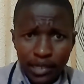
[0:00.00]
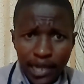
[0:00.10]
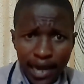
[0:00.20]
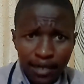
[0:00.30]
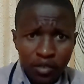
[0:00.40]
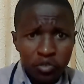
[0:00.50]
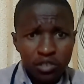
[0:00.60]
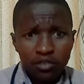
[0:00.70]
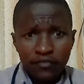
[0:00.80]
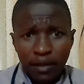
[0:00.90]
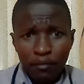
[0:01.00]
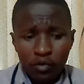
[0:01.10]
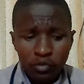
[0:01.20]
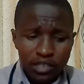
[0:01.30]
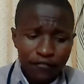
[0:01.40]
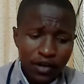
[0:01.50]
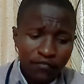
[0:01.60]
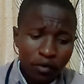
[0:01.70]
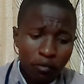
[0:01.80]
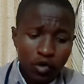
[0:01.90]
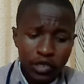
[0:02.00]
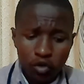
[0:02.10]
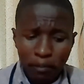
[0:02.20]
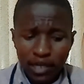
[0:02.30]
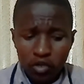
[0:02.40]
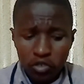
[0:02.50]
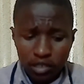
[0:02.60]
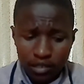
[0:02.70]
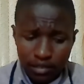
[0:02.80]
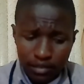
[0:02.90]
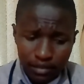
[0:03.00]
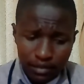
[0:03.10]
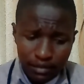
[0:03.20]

a diagnosis of someone who is suffering from coccidiomycosis?